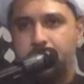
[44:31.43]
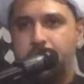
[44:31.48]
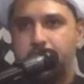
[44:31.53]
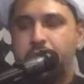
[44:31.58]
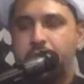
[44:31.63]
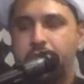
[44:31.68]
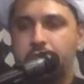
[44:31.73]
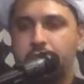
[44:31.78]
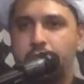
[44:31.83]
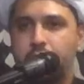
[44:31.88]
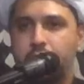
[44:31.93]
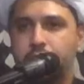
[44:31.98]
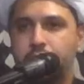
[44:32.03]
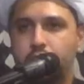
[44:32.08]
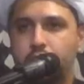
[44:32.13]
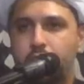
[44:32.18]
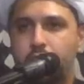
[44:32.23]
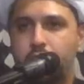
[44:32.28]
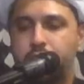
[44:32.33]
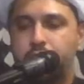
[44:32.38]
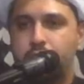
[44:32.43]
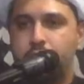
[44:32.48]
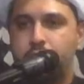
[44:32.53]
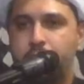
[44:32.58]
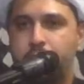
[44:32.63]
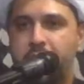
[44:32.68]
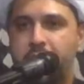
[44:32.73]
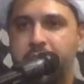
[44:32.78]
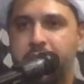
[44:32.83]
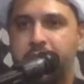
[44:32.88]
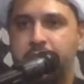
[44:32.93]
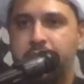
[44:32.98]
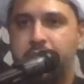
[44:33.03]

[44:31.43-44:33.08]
They can control you by